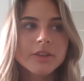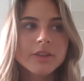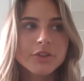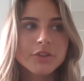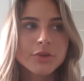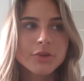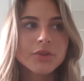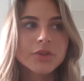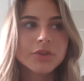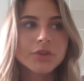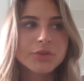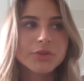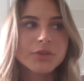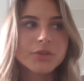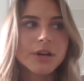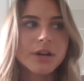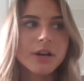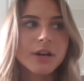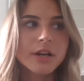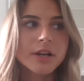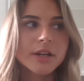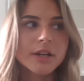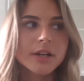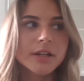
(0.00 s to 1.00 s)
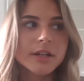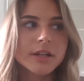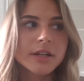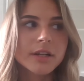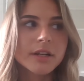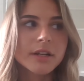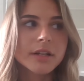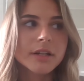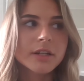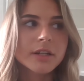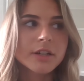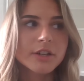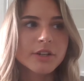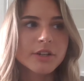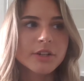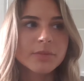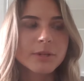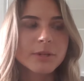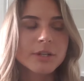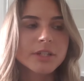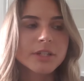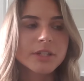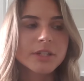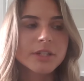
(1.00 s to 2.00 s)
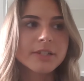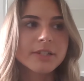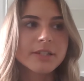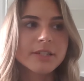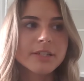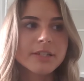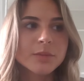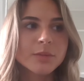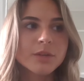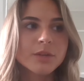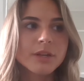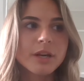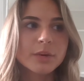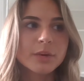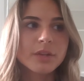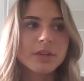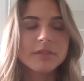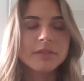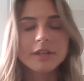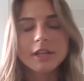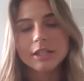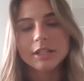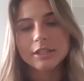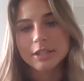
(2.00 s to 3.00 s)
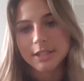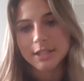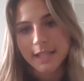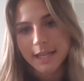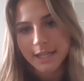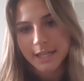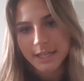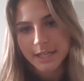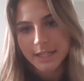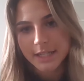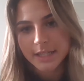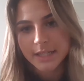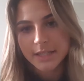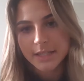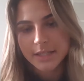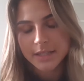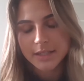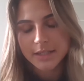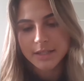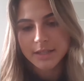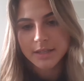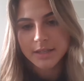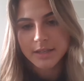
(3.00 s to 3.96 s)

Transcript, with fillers: you use our current monetary system without even understanding it.